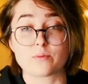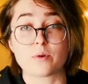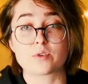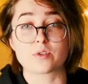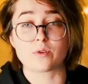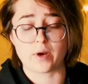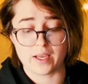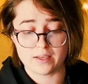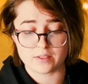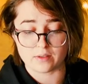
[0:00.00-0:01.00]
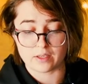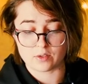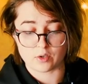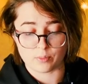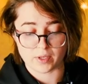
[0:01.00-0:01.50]
emotional way so that
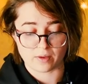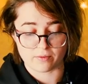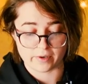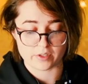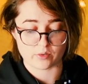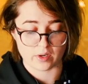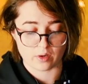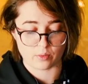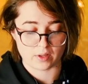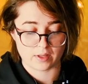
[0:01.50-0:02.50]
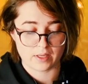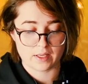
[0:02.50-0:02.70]
you don't become frustrated with,